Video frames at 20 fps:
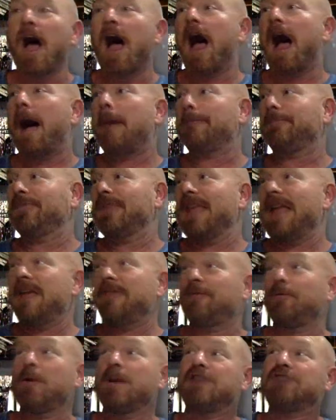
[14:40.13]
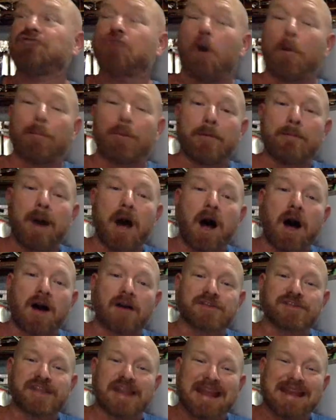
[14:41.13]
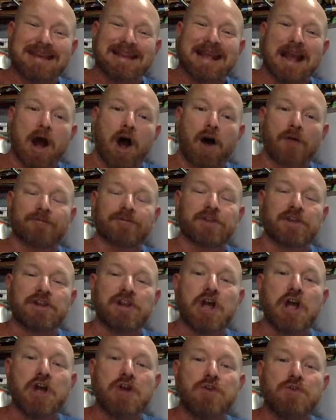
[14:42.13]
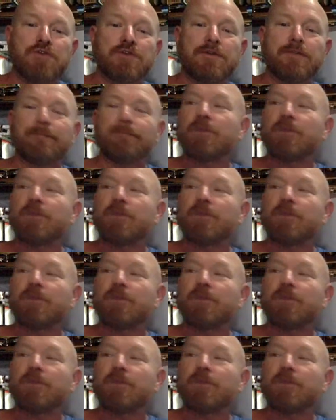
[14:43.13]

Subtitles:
if we drop a mast in the afternoon